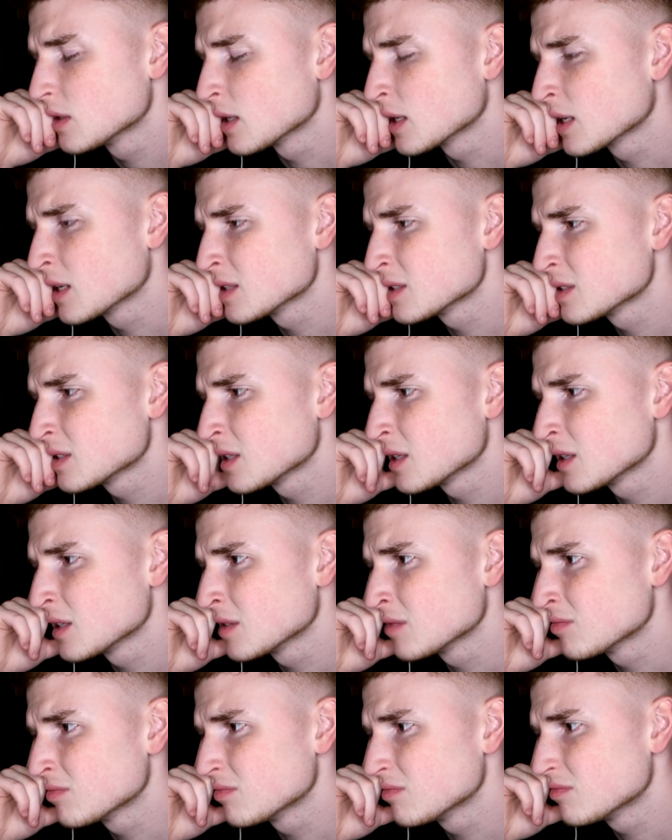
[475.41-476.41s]
I guess
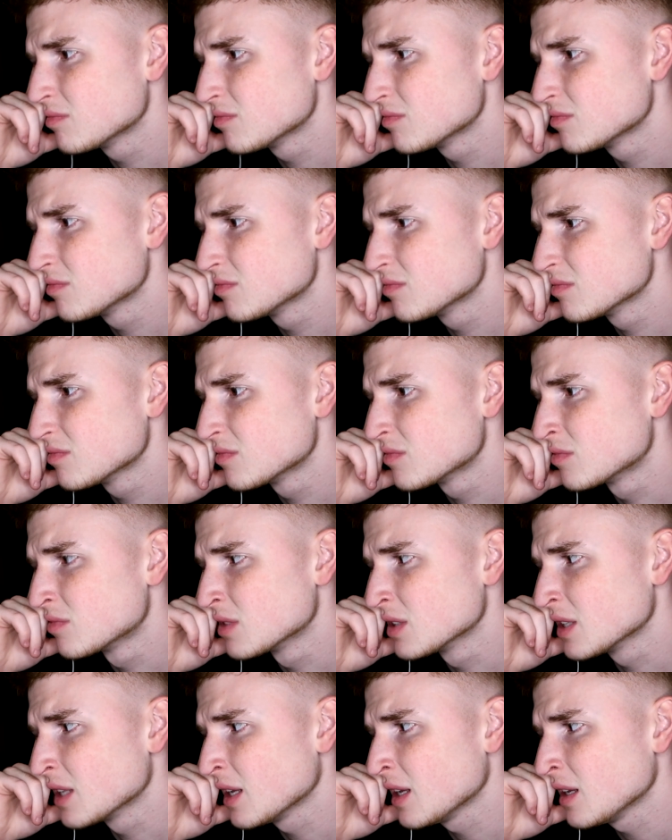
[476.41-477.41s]
they
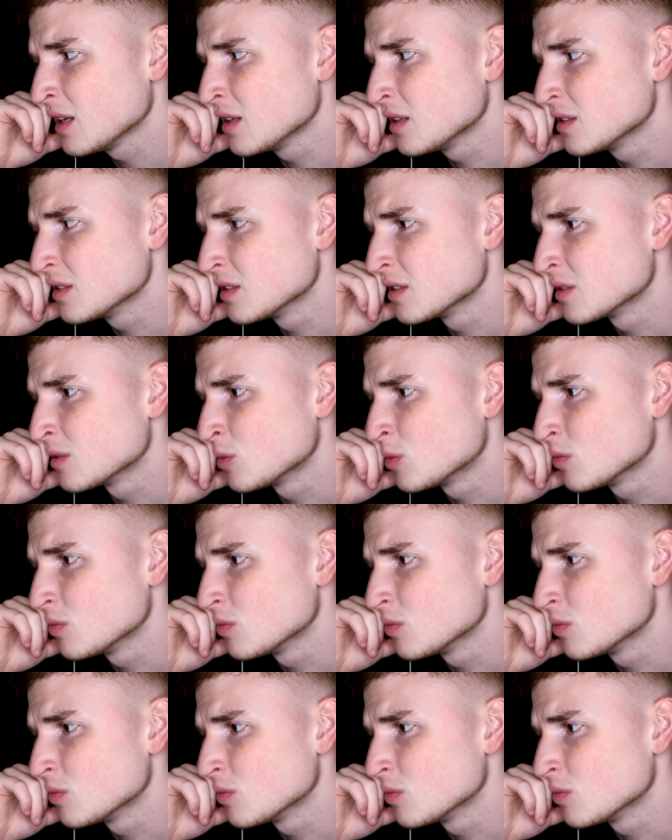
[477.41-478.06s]
relate in a